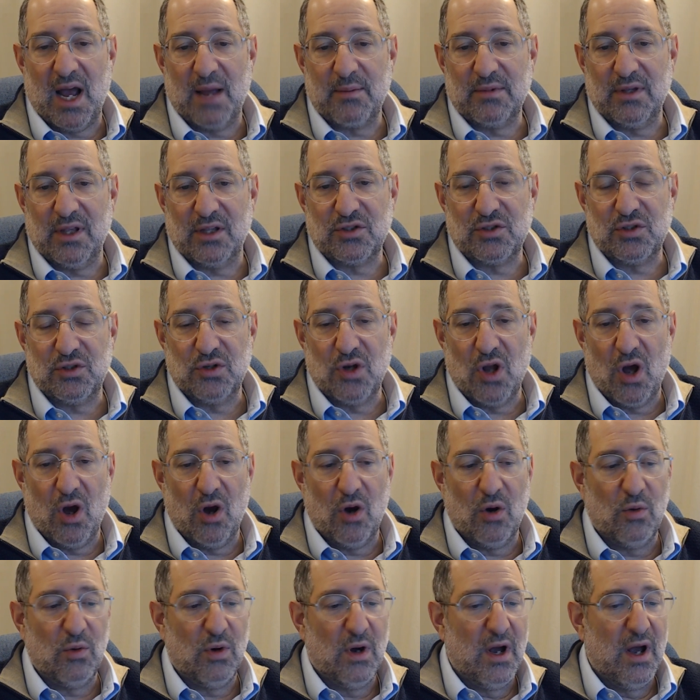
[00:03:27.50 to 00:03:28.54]
let you
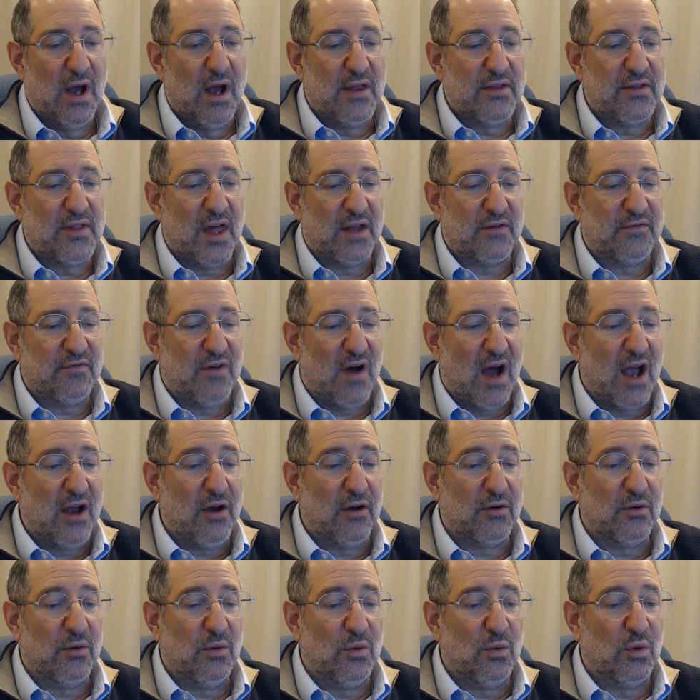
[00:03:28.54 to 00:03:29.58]
know that
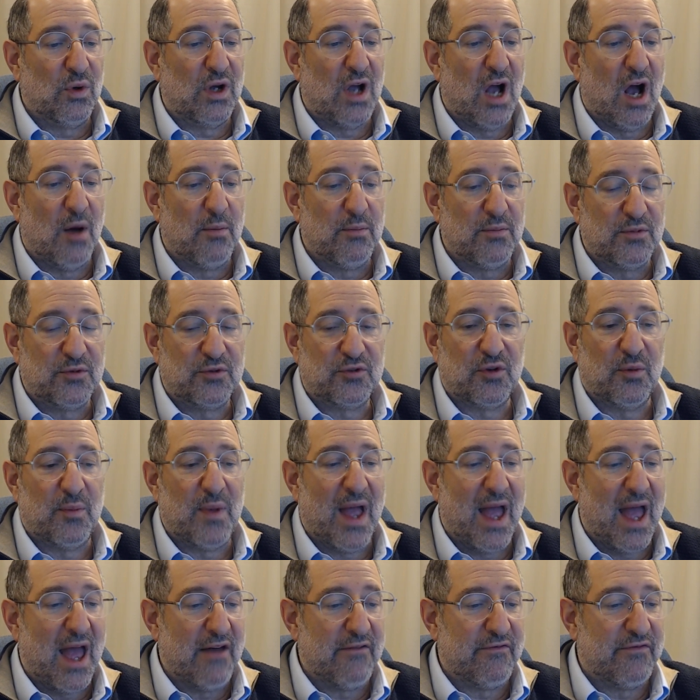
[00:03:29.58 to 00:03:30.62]
fire will come from
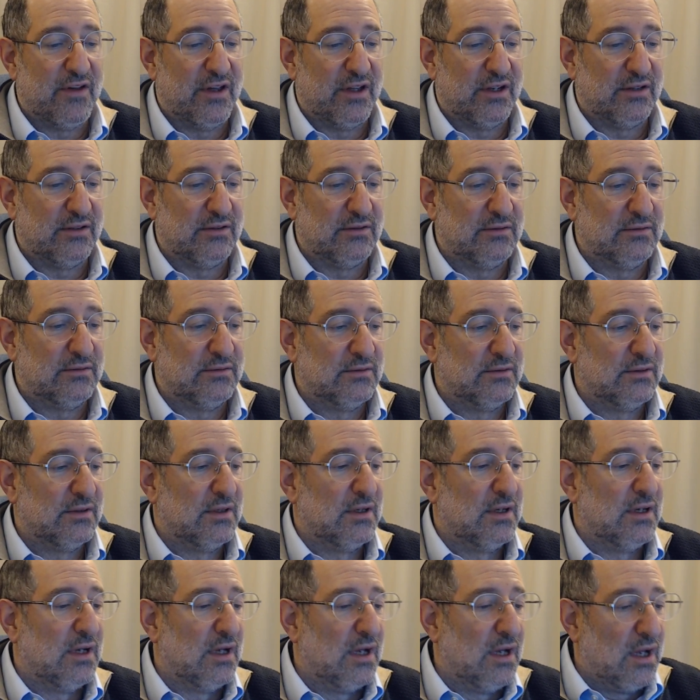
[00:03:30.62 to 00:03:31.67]
heaven.
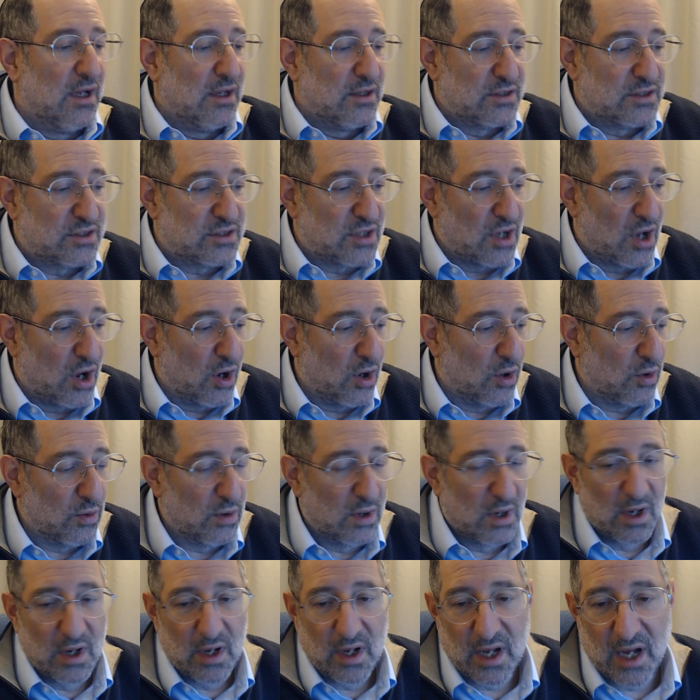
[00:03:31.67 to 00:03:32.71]
So
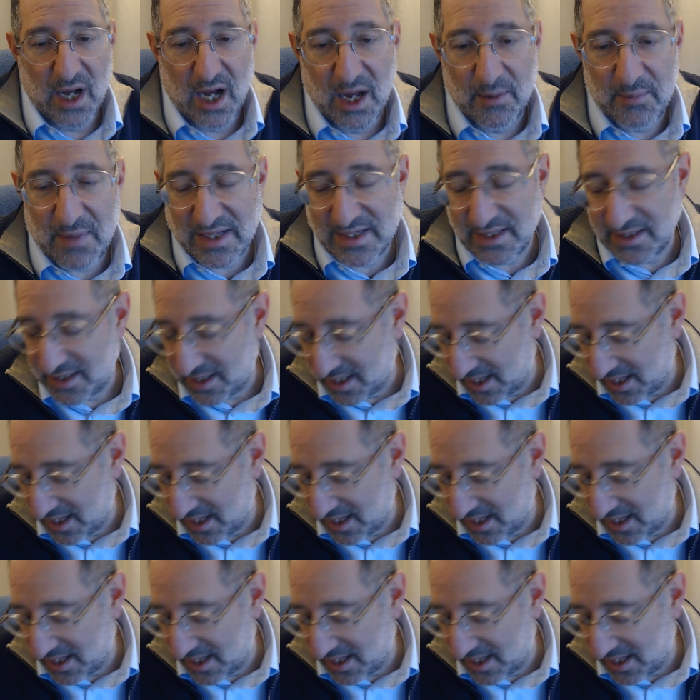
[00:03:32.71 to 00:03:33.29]
that's a